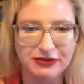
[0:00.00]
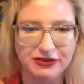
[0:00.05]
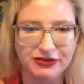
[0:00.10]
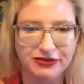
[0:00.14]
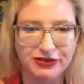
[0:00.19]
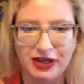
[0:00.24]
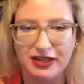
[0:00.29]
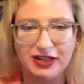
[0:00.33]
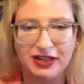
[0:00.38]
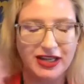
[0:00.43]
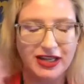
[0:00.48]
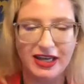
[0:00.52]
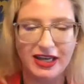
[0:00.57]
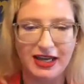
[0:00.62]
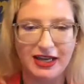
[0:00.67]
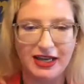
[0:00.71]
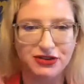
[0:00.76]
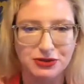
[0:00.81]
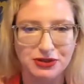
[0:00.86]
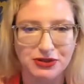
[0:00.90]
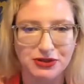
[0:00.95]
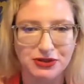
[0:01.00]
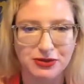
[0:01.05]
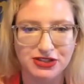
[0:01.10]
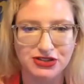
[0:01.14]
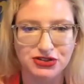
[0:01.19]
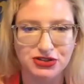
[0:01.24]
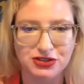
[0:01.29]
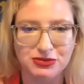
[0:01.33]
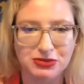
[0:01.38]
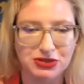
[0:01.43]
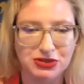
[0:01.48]
If I like answer a
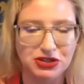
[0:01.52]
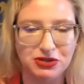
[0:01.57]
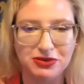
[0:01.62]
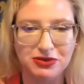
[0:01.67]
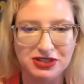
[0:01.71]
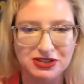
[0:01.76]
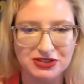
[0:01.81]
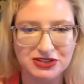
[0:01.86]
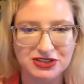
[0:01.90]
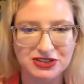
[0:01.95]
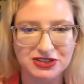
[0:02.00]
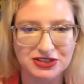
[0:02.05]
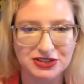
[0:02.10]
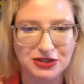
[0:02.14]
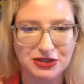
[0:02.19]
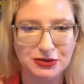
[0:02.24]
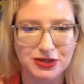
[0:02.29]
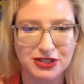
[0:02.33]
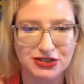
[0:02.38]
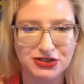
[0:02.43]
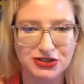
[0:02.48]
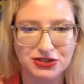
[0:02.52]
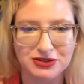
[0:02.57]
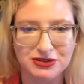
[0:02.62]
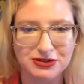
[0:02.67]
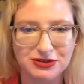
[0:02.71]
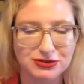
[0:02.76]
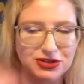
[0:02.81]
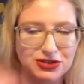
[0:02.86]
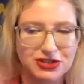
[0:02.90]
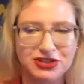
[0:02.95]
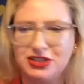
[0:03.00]
question, but no one else can see the question, they're
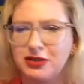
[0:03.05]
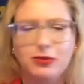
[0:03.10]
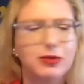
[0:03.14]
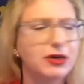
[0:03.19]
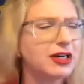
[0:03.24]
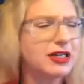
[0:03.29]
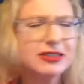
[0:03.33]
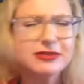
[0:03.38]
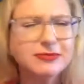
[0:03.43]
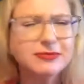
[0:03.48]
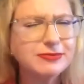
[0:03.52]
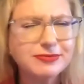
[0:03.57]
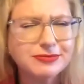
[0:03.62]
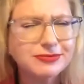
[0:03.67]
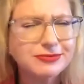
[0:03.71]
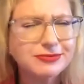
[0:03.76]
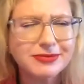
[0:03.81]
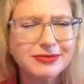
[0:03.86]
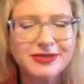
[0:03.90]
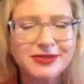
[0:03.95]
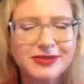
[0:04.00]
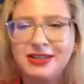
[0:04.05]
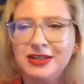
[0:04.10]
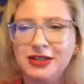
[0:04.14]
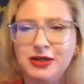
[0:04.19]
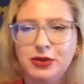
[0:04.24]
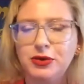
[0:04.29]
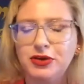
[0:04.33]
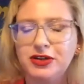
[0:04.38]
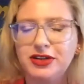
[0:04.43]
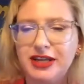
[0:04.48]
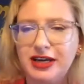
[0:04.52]
just like, what? Mm-hmm.
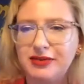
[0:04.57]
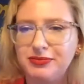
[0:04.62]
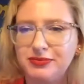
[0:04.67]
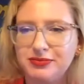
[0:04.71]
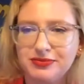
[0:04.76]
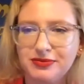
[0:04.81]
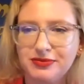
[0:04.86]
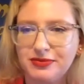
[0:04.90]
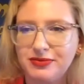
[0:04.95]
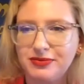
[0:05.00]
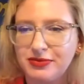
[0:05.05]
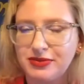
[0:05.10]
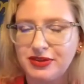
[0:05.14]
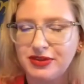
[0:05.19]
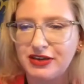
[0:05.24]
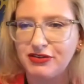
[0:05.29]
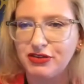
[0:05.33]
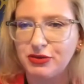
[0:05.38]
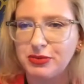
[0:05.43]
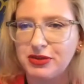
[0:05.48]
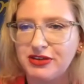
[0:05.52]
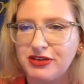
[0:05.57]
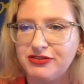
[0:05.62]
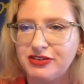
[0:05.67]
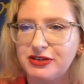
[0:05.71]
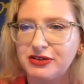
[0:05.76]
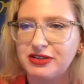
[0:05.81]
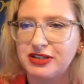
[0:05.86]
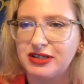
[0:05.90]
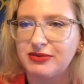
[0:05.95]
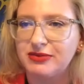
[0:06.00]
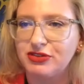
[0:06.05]
where that thing from left
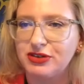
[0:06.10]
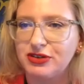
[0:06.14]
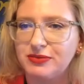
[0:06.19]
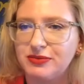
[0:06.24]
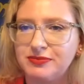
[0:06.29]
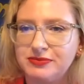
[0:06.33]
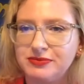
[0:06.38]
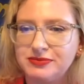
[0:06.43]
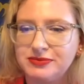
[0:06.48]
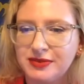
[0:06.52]
field come from?